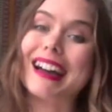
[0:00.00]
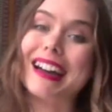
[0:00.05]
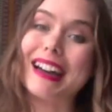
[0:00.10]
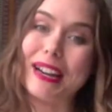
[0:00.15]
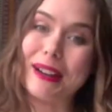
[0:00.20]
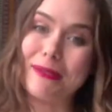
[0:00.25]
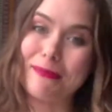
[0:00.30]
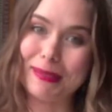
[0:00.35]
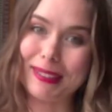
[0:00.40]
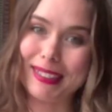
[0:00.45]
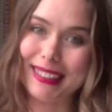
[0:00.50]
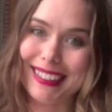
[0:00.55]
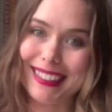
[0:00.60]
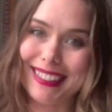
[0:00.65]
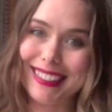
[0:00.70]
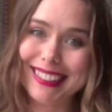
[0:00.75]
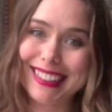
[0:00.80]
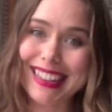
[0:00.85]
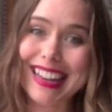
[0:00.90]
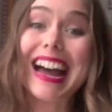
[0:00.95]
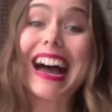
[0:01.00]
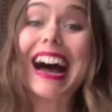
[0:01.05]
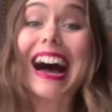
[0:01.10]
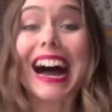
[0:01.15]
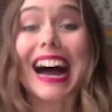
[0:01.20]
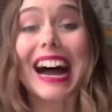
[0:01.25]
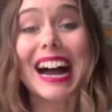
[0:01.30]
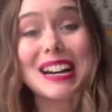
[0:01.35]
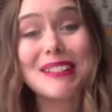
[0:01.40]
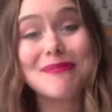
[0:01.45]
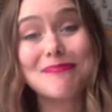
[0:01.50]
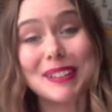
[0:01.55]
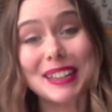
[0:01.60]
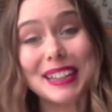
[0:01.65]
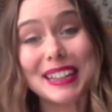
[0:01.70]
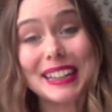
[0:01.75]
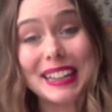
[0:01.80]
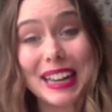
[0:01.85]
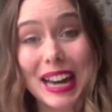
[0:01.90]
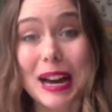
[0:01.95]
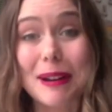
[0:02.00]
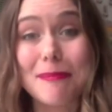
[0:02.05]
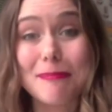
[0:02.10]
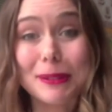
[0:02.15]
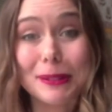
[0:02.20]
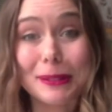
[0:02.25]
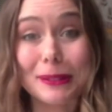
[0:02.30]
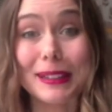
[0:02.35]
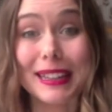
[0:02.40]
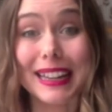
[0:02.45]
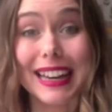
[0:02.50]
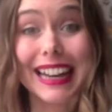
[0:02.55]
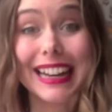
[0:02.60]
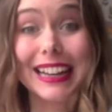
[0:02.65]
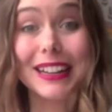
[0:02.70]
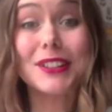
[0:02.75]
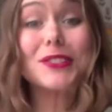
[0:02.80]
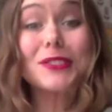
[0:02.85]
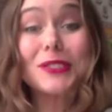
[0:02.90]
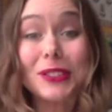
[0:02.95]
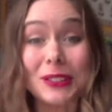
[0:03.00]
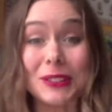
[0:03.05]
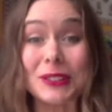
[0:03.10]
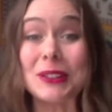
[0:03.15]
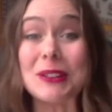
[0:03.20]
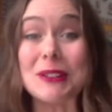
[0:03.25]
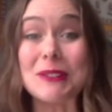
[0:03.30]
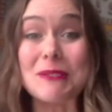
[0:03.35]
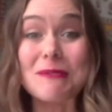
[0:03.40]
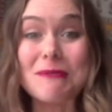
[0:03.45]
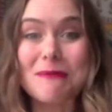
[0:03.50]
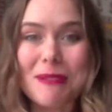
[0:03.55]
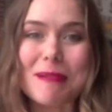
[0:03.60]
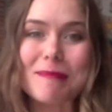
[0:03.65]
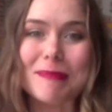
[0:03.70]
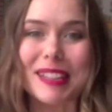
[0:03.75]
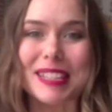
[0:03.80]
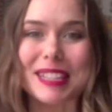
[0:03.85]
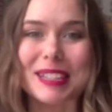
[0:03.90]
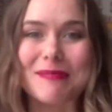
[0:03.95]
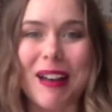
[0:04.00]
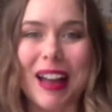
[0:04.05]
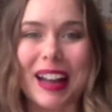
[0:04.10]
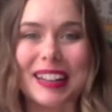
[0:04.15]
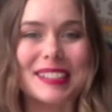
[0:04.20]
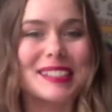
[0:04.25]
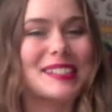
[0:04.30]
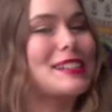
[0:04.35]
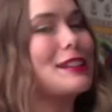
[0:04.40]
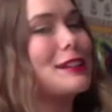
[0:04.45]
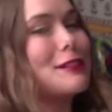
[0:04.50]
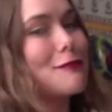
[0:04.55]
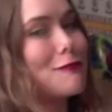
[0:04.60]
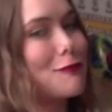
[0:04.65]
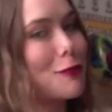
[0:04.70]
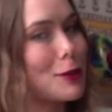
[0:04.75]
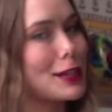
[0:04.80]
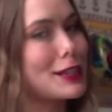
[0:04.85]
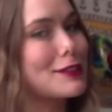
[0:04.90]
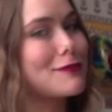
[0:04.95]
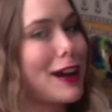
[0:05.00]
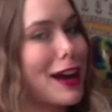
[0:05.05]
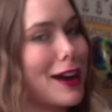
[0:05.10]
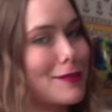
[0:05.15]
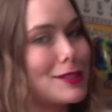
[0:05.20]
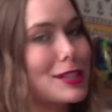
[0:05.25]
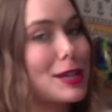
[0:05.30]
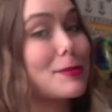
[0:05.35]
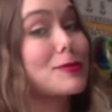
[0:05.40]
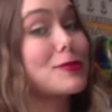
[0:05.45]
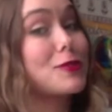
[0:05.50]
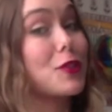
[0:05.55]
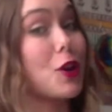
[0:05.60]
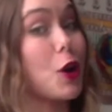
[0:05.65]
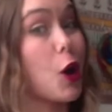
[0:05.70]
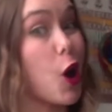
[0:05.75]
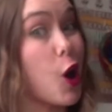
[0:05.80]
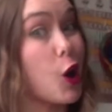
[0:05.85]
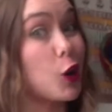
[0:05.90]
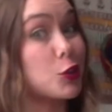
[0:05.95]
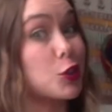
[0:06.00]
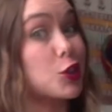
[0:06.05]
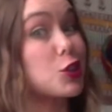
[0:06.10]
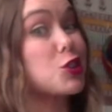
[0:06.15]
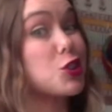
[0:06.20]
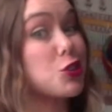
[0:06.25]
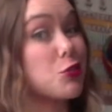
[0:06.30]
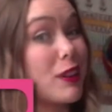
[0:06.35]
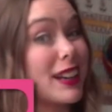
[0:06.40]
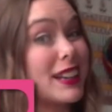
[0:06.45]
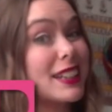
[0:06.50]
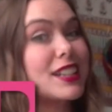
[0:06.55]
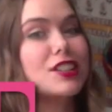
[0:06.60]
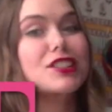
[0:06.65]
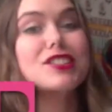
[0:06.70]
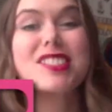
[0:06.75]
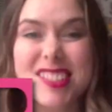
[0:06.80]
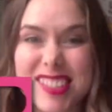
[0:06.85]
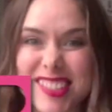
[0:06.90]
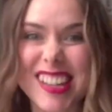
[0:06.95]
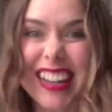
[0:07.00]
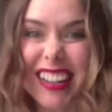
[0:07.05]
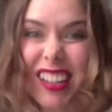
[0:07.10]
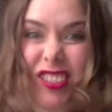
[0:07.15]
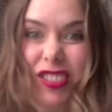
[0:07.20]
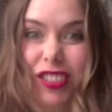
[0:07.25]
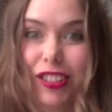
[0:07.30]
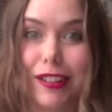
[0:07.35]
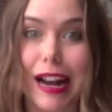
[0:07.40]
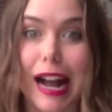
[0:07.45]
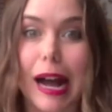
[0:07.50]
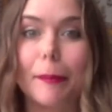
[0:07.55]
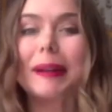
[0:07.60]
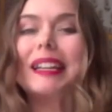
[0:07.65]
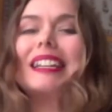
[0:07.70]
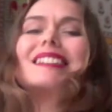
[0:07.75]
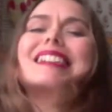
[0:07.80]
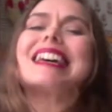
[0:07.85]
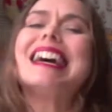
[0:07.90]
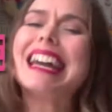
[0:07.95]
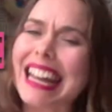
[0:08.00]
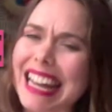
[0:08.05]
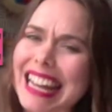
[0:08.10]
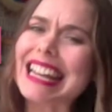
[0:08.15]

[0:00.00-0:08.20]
Happy. Happy Capital Age, the new women's magazine, 45 tips for a hotter, trendier, sexier happiness.